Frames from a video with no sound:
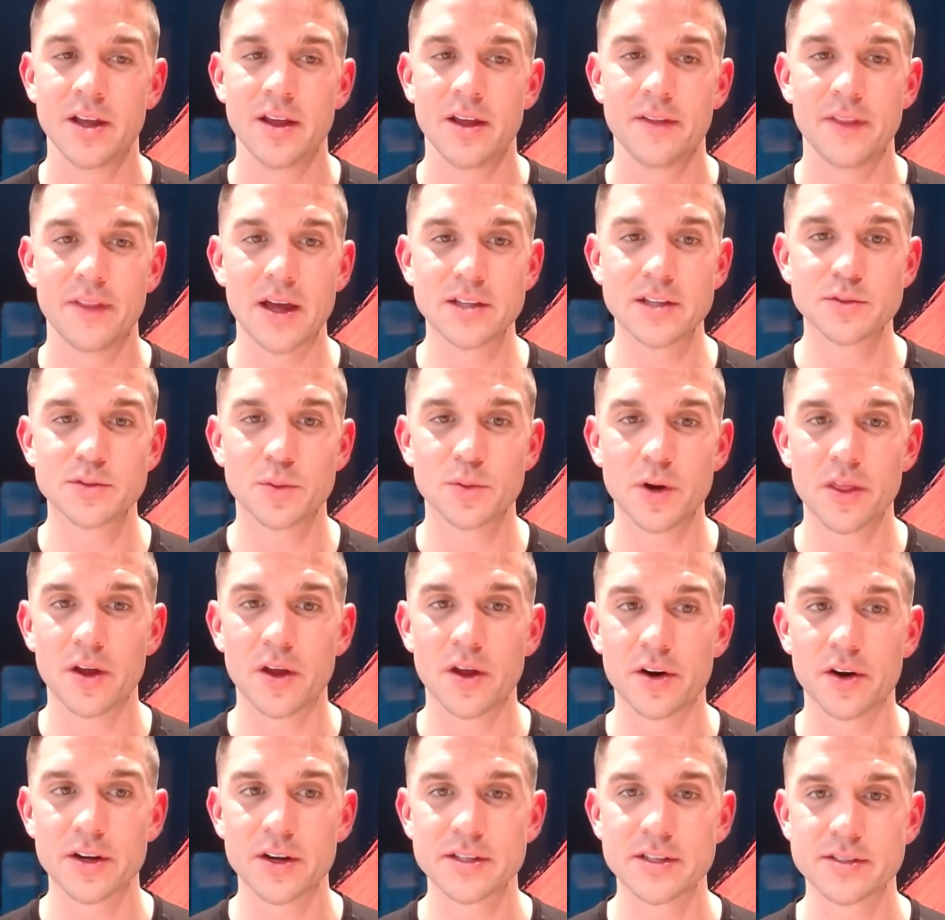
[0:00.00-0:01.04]
That's one of the
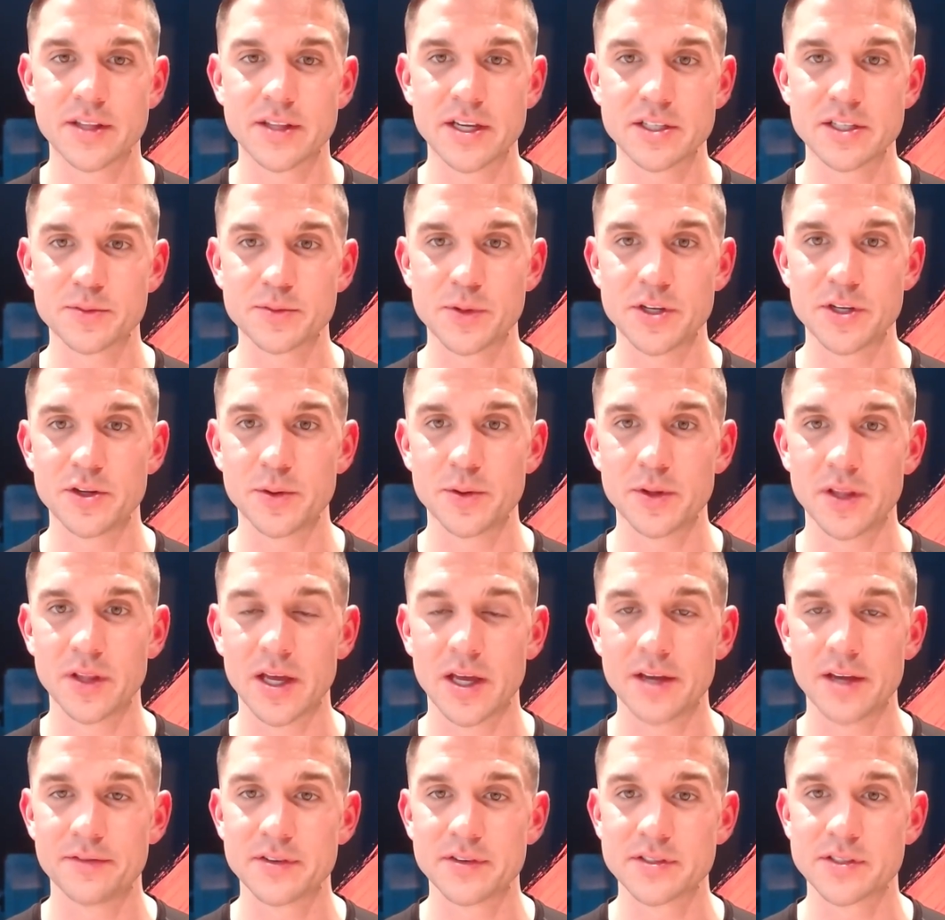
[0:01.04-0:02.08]
hardest things we do in
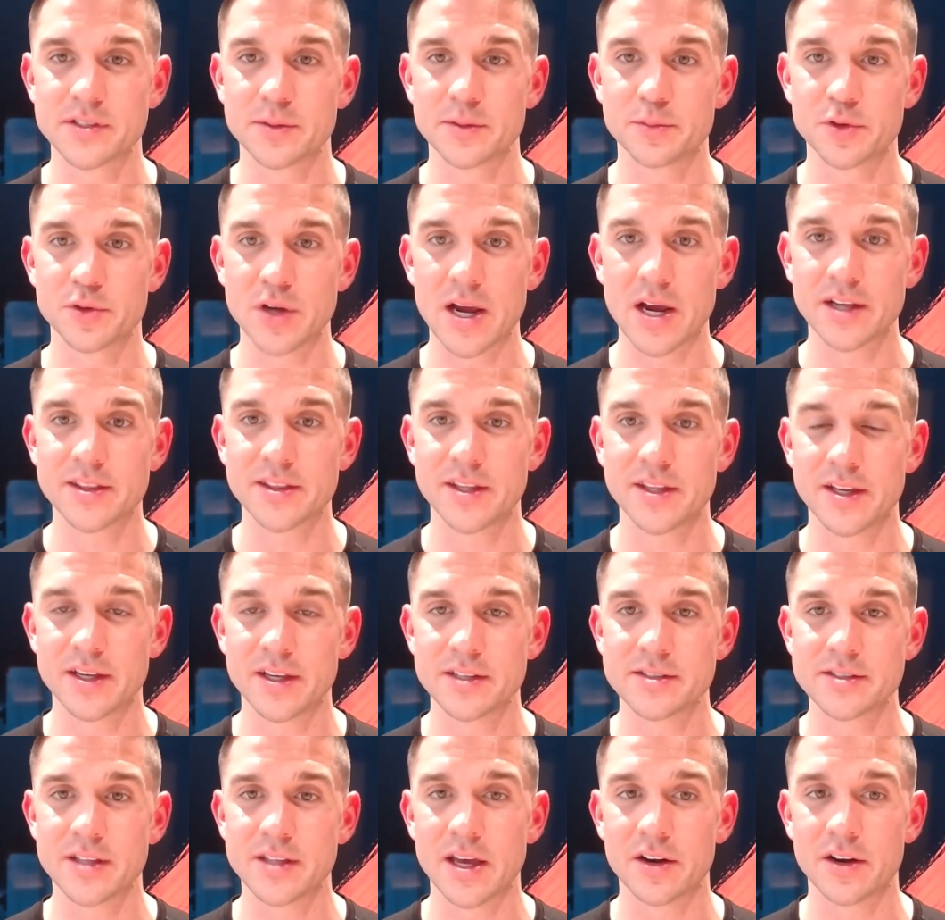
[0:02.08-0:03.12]
life, is subtract
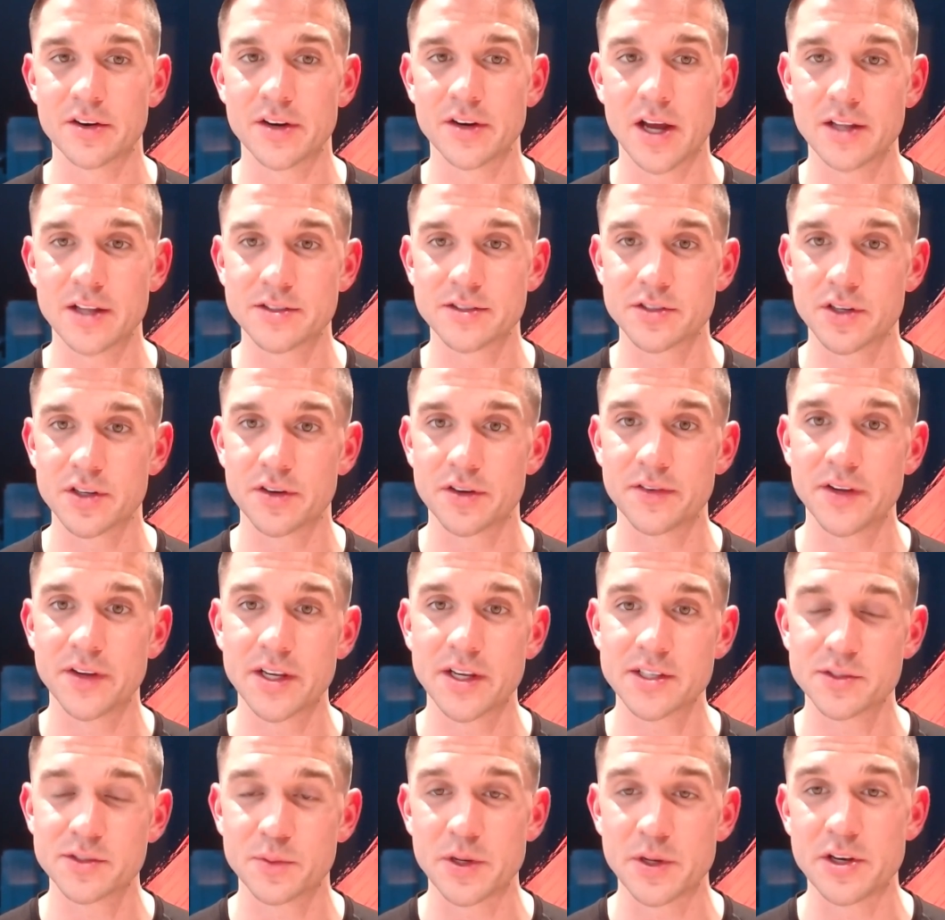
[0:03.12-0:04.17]
things that are not serving
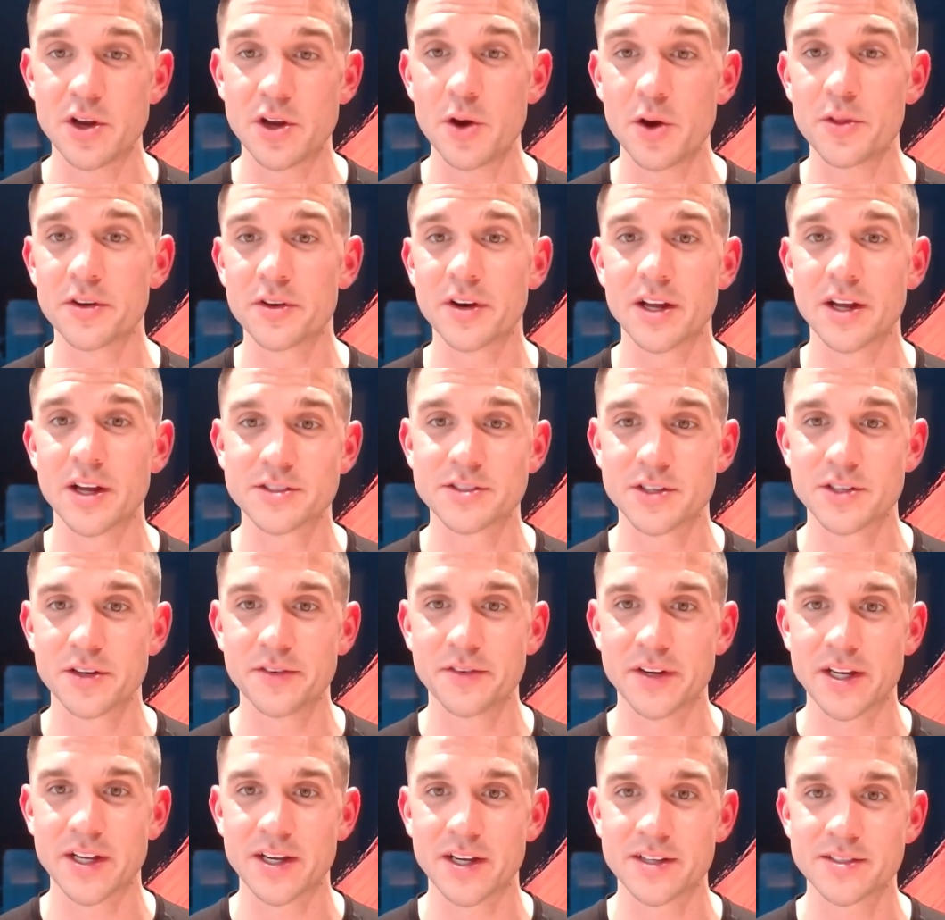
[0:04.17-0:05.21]
us. We know they're not
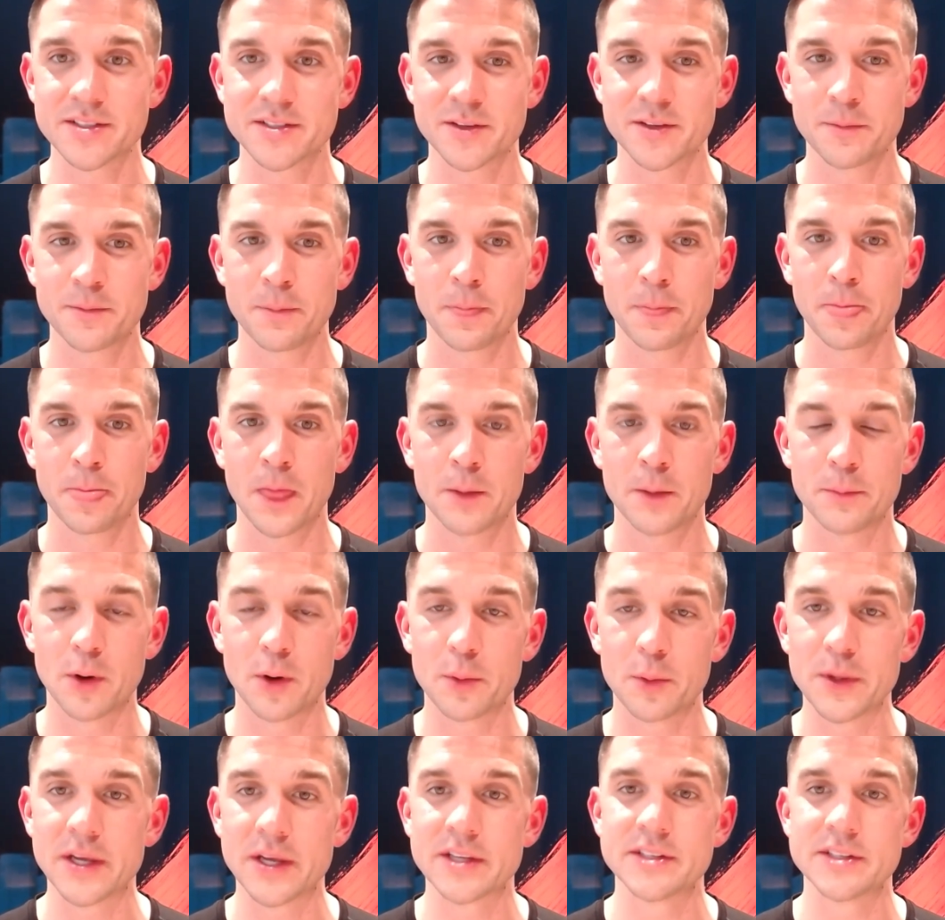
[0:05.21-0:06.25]
serving us, but
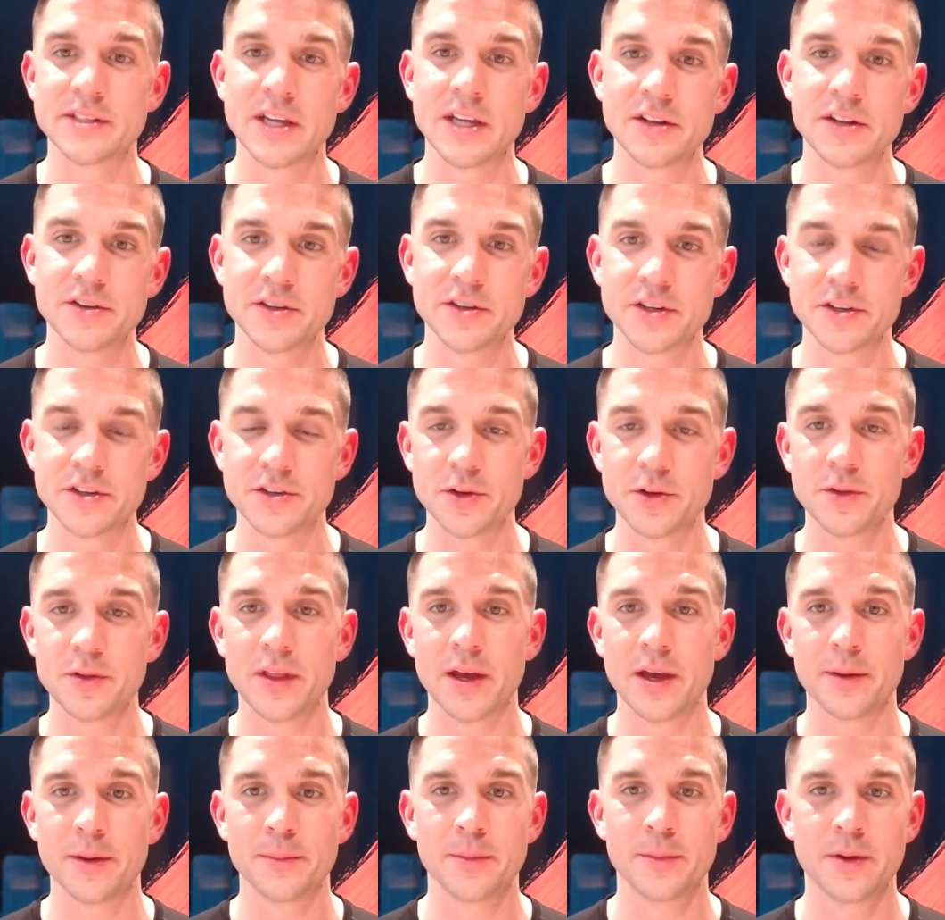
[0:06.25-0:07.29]
we continue to do
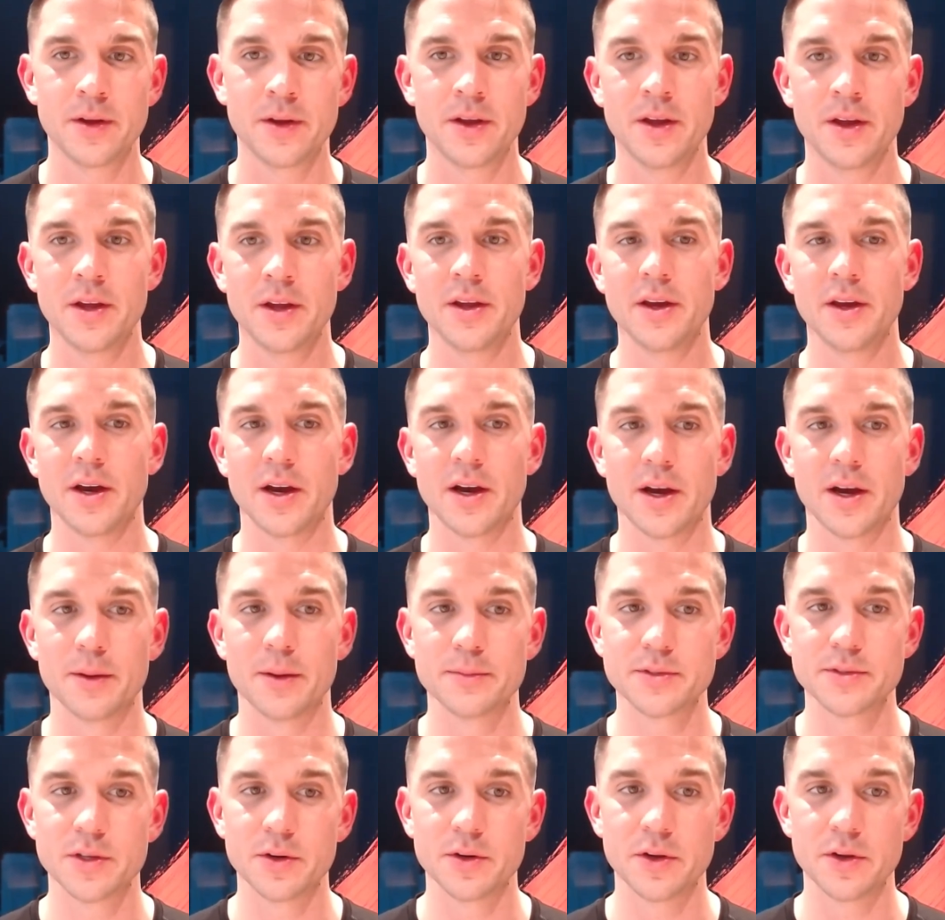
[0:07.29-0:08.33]
them.
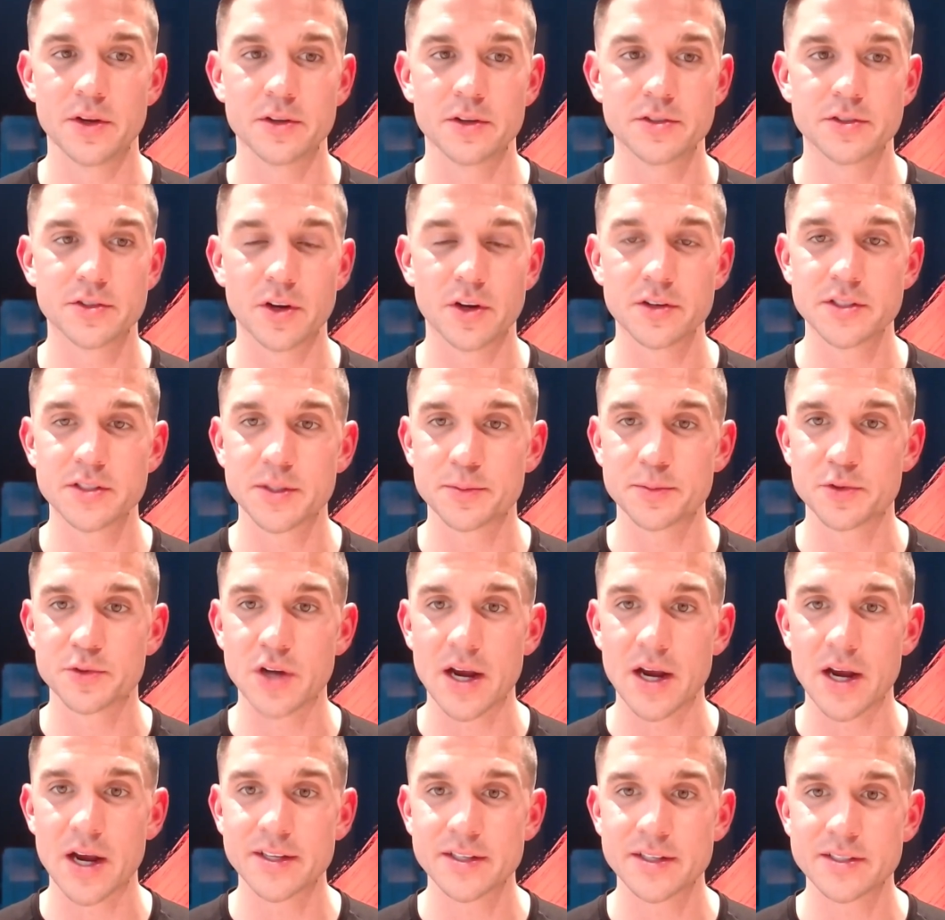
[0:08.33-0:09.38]
So, start
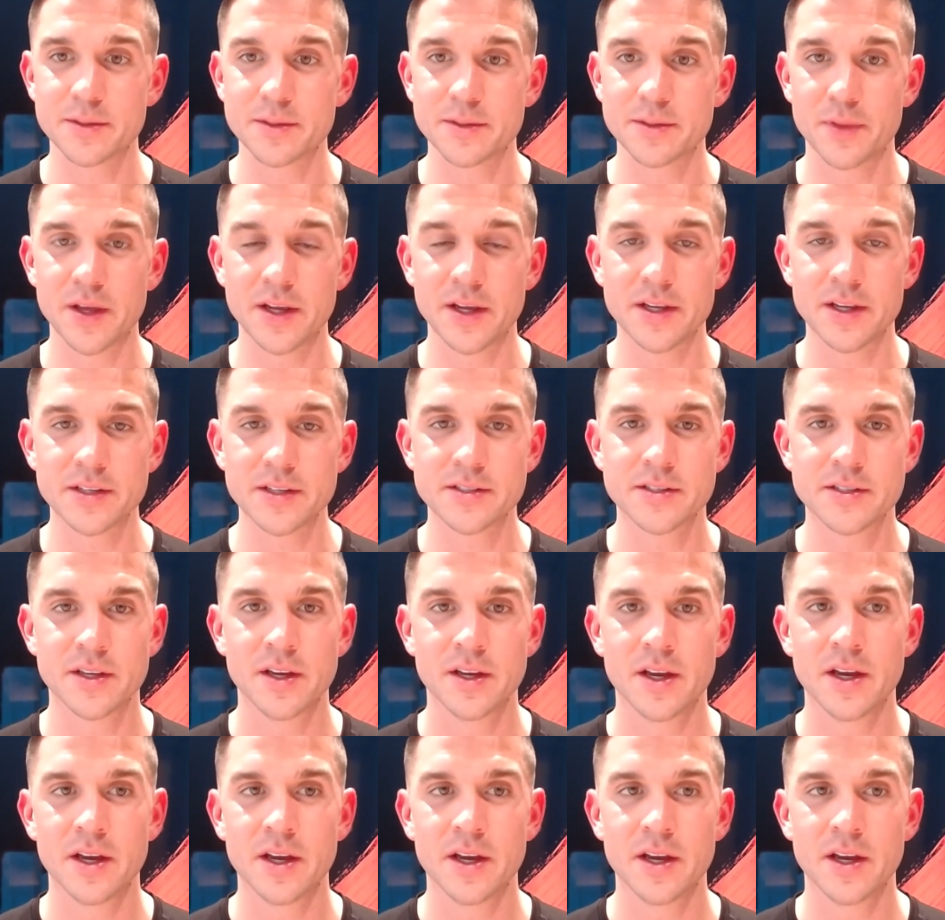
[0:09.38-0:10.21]
subtracting some things.